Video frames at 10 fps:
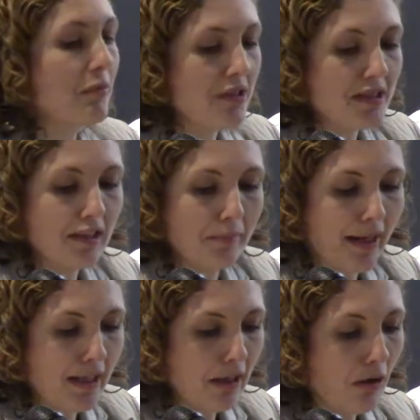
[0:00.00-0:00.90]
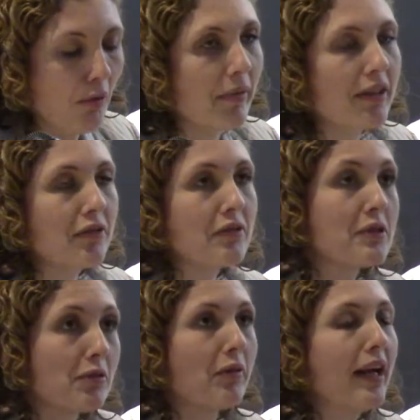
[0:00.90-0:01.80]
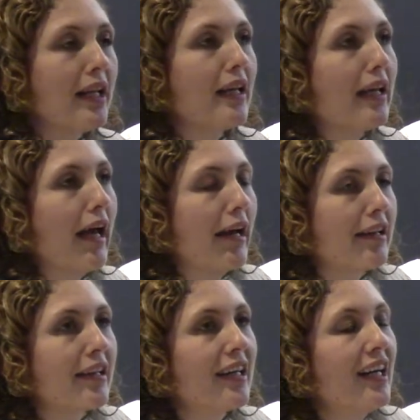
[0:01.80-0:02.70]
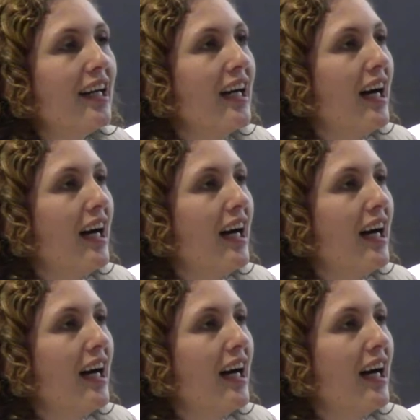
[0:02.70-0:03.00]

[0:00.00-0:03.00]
the Brazilian mining company, was already in Canada,